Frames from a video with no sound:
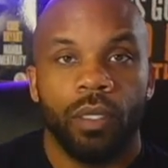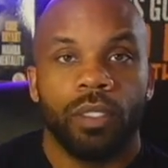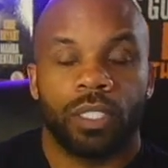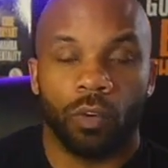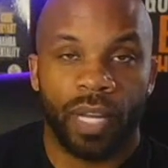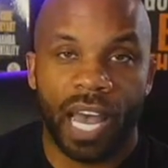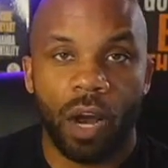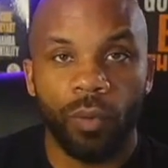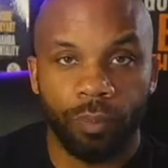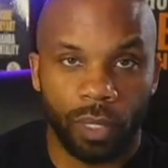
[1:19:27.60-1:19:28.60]
So now
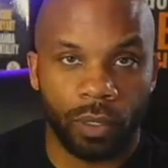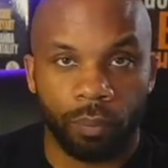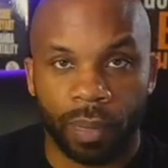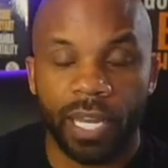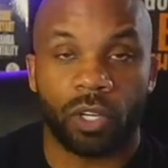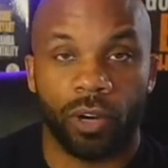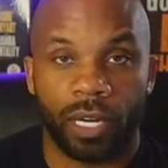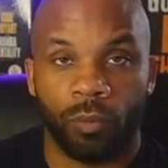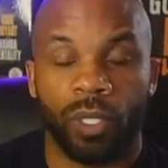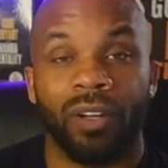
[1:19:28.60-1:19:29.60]
we're building bank
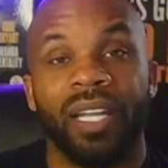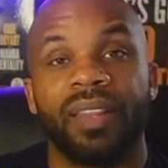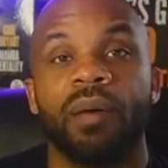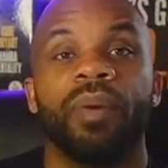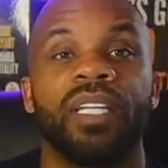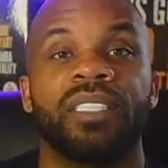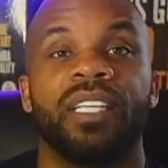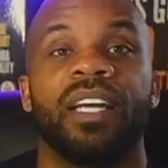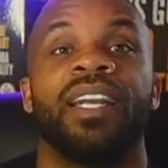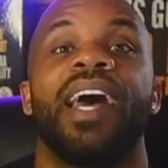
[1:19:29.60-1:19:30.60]
credit. We're going to let that money
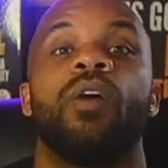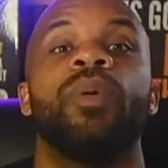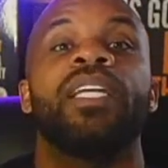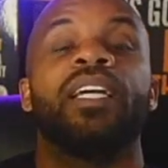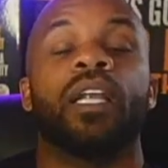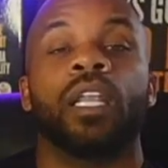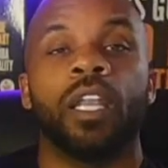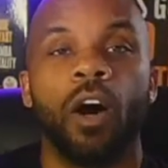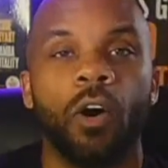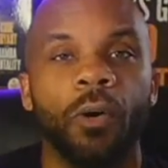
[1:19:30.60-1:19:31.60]
sit. And now we can get a
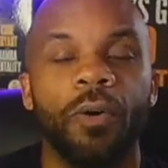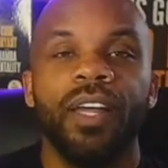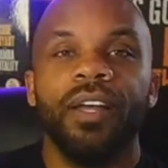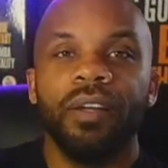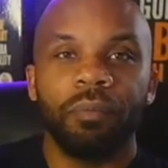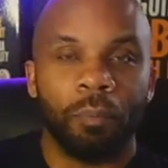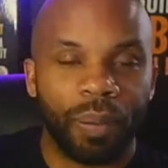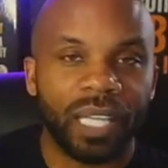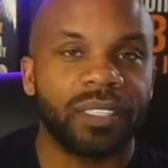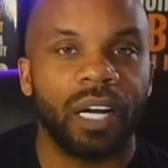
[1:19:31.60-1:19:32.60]
loan
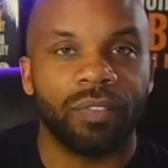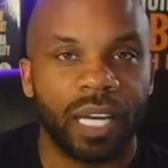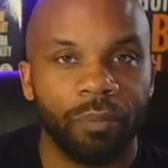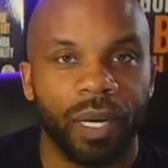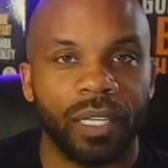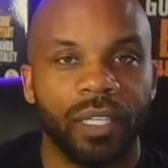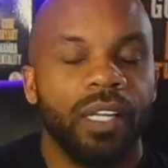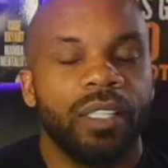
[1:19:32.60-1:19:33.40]
based off that money.